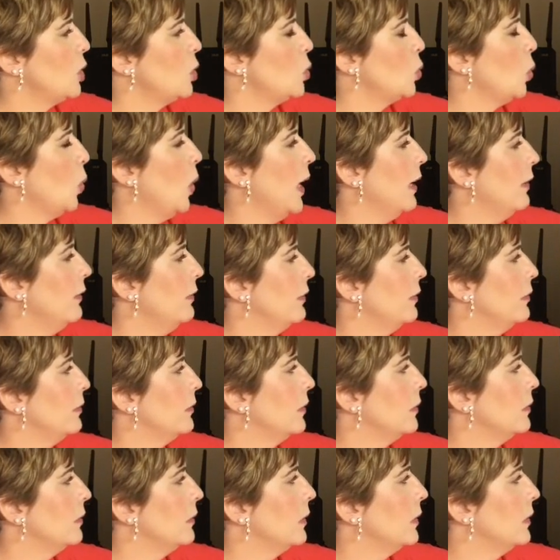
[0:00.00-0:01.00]
north
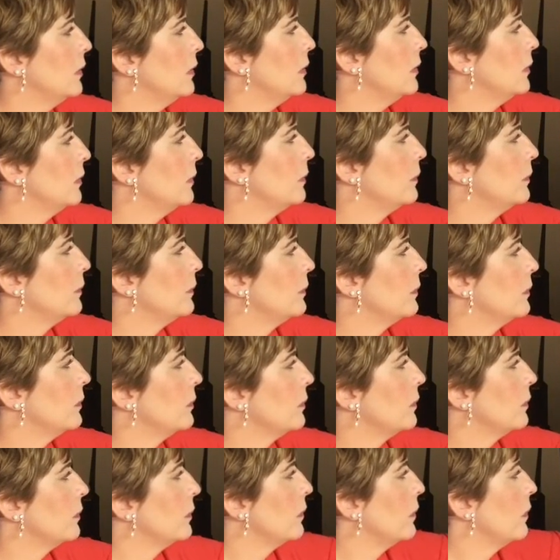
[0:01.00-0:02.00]
wind is
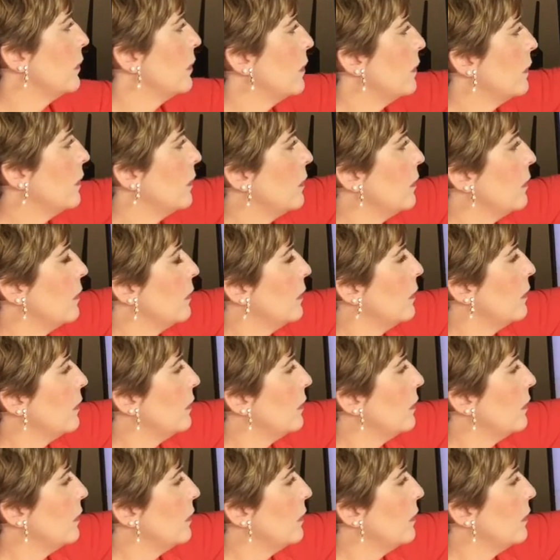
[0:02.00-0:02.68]
bringing a large